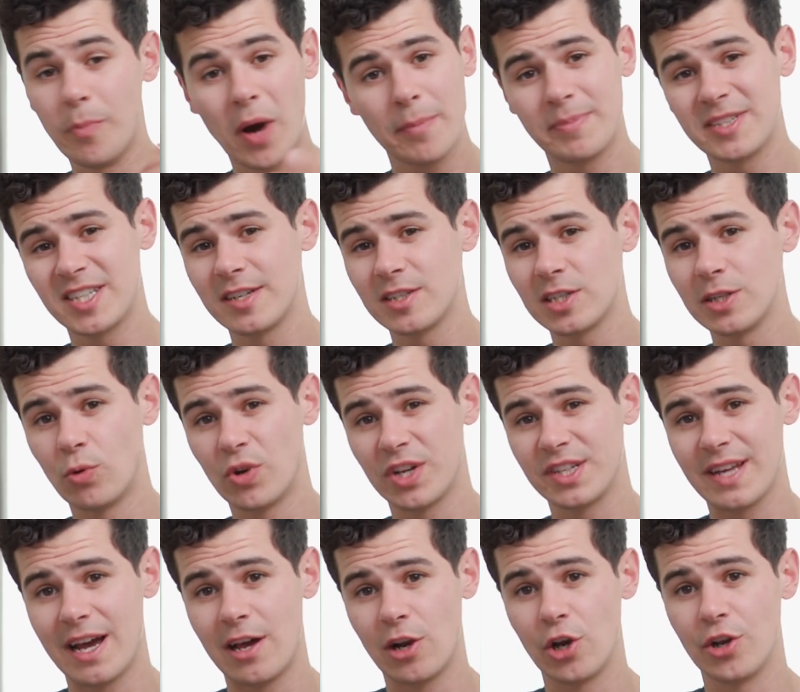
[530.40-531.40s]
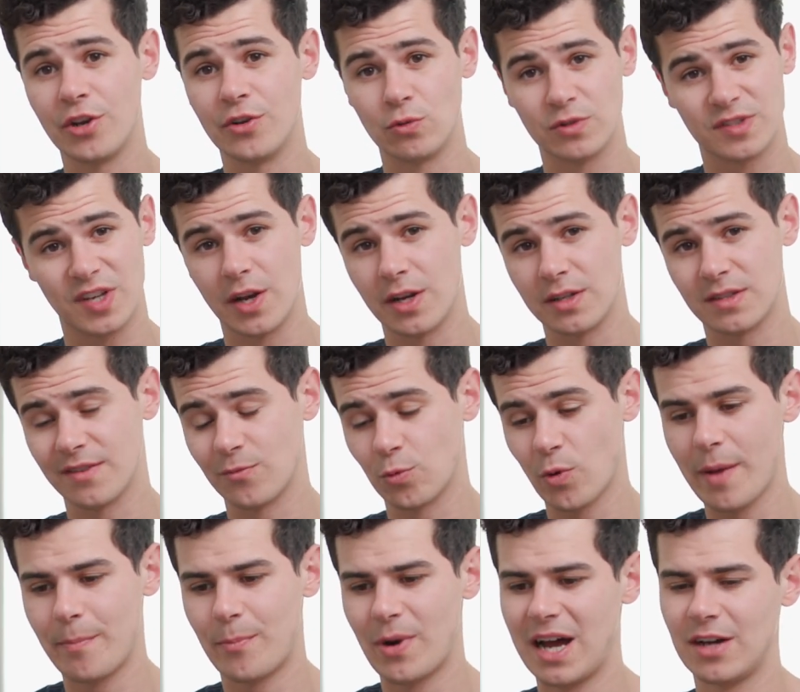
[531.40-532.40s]
might potentially wanna download an alternative
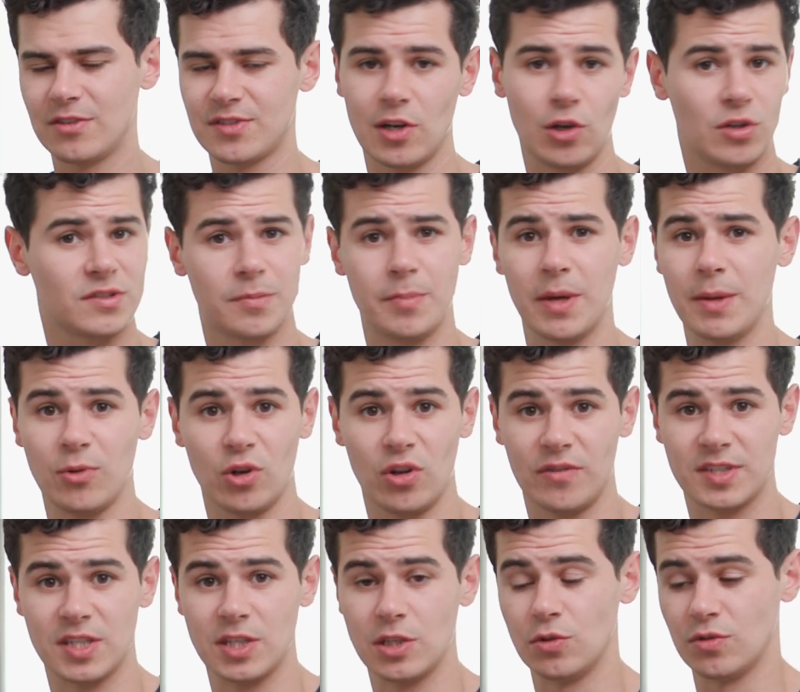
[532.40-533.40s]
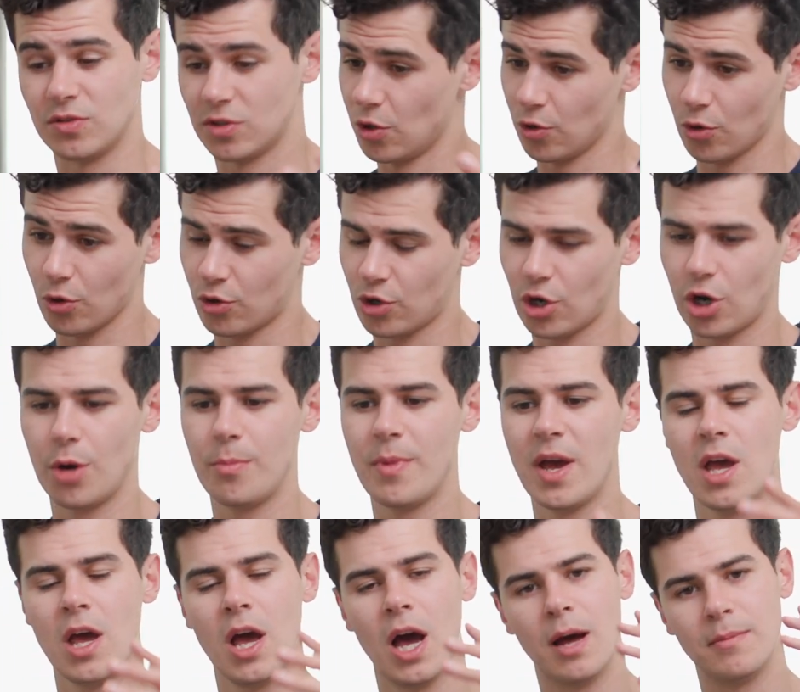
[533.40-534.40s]
web browser. Lots of people obviously use Google Chrome.
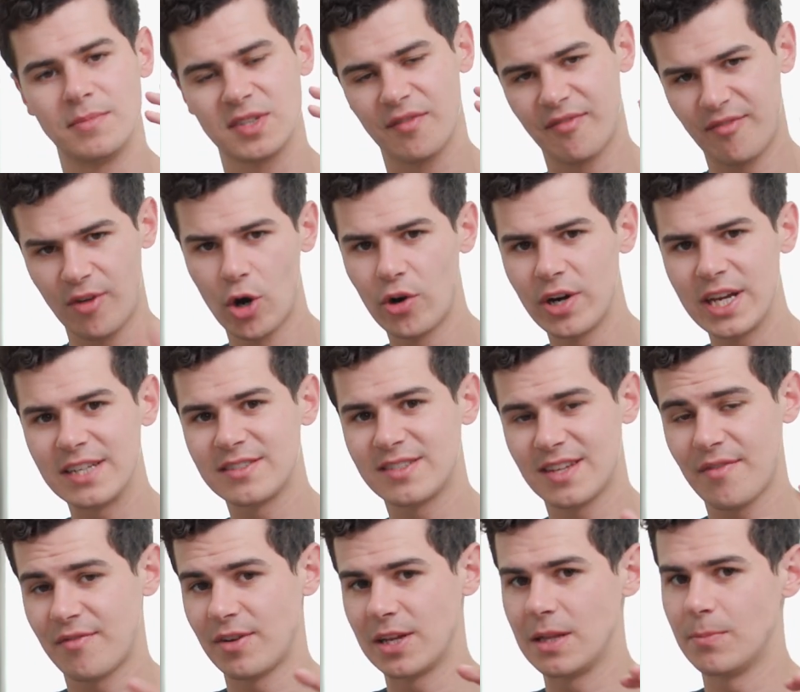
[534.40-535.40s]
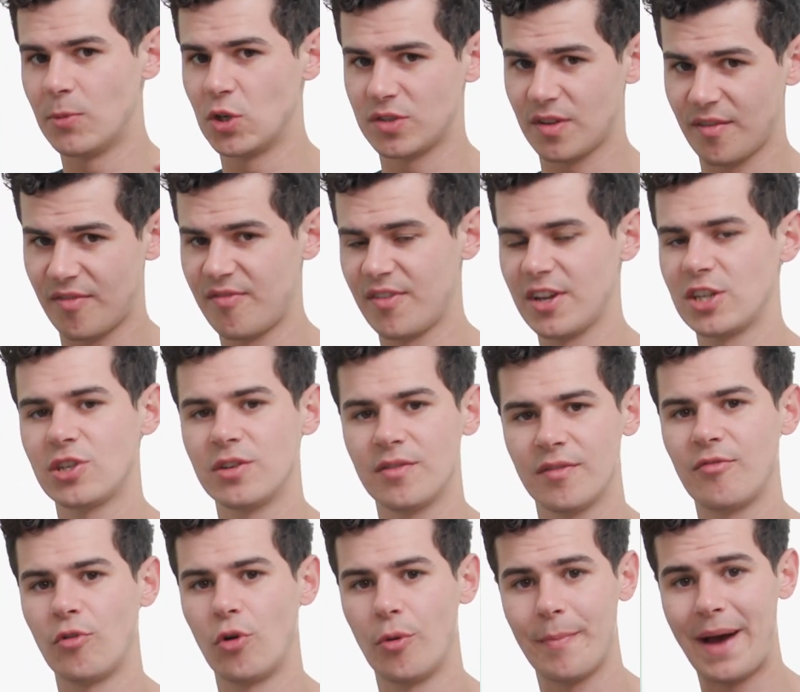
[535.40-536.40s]
Um, Safari is definitely the most efficient
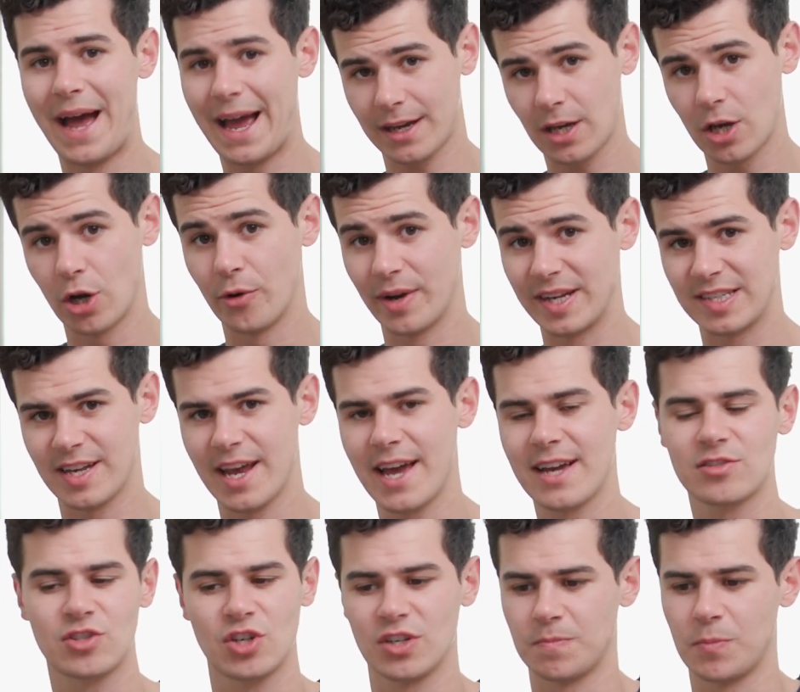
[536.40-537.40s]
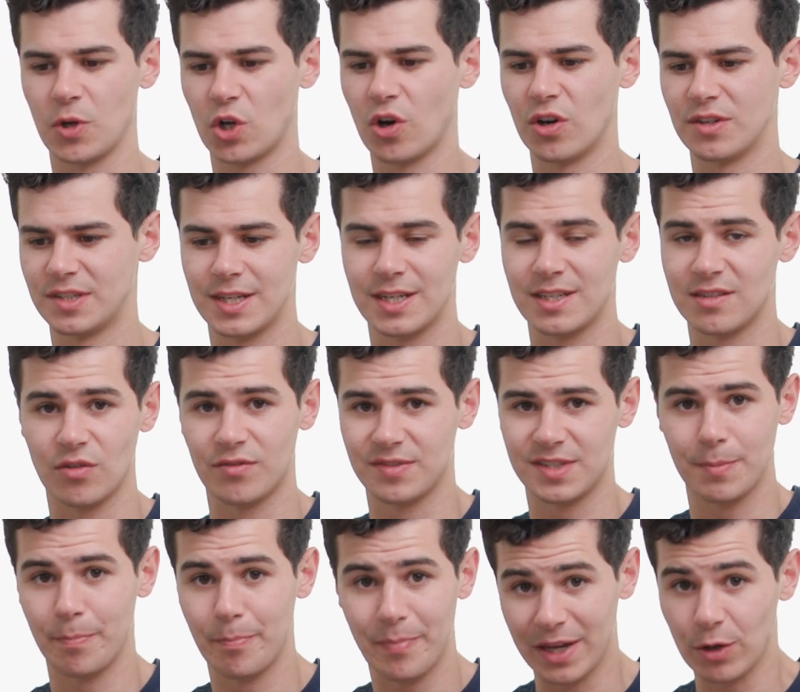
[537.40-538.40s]
for Mac OS X just because it is
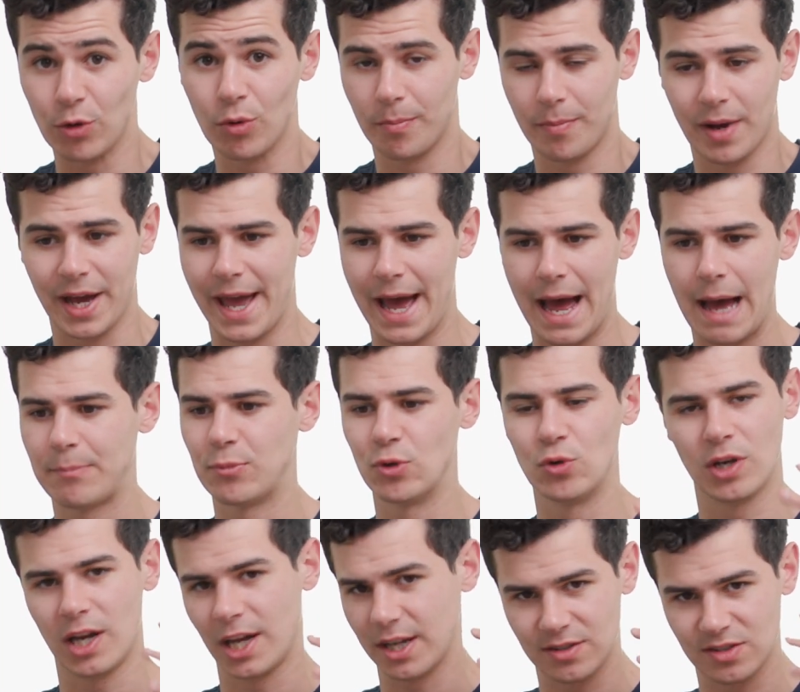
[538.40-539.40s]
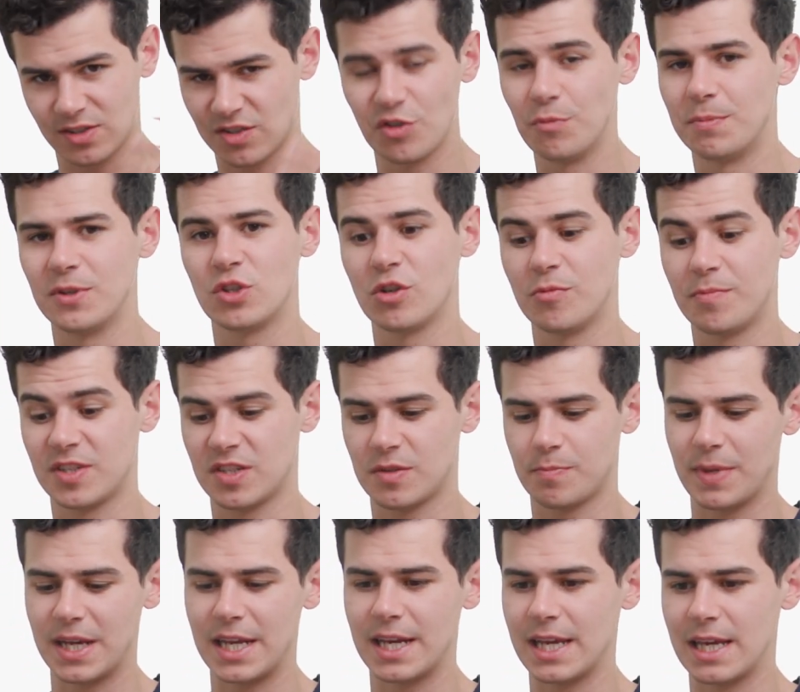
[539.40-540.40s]
obviously built by Apple, like super, super
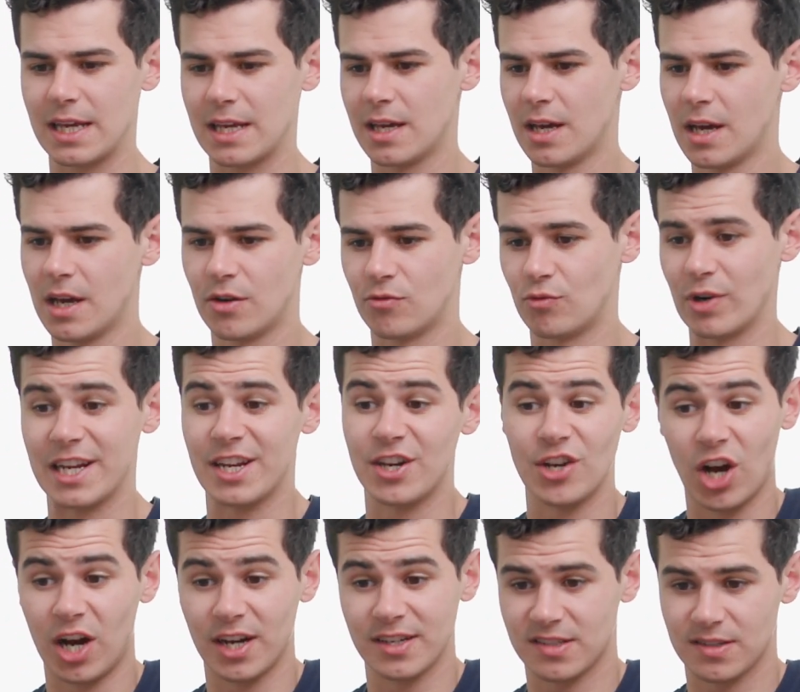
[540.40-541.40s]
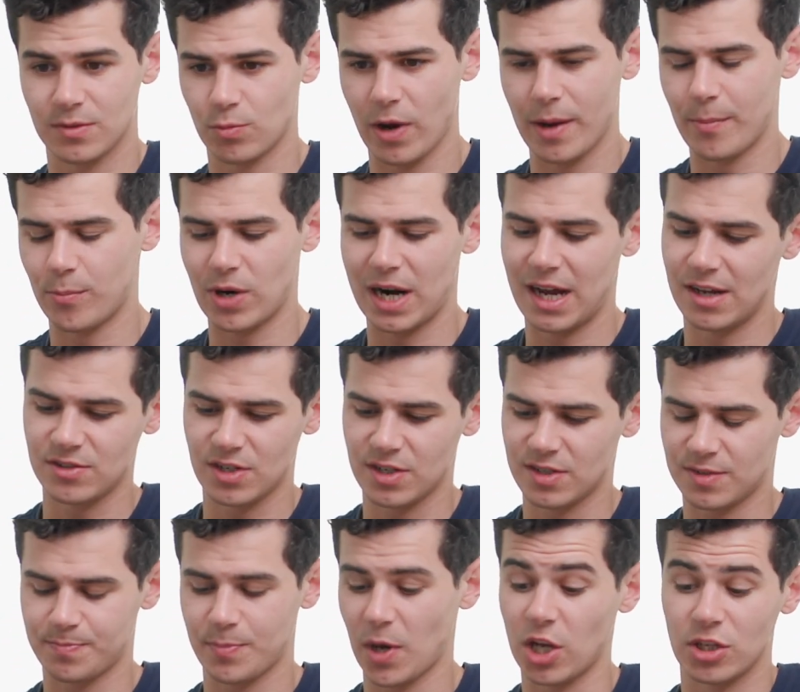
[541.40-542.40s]
speedy, really nice web
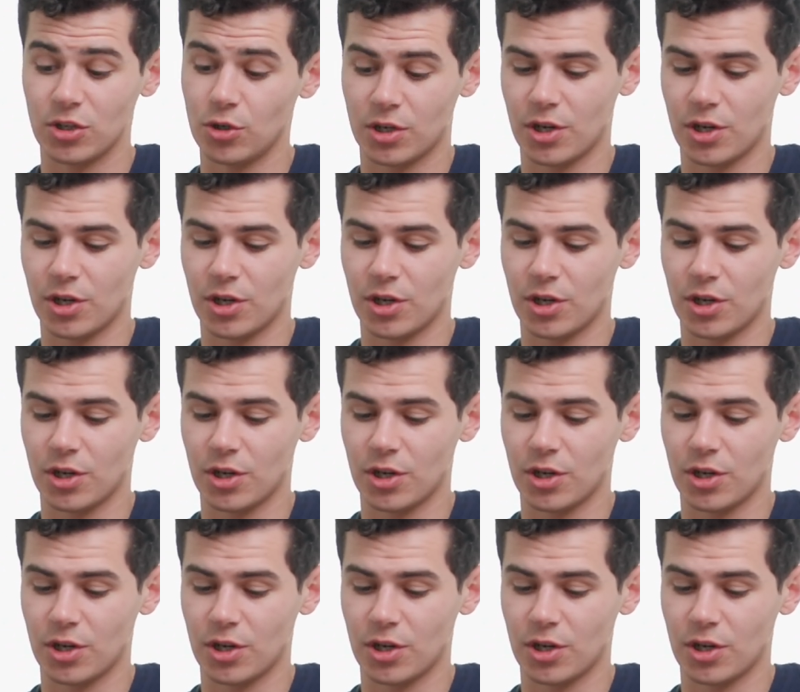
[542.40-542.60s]
browsers, but you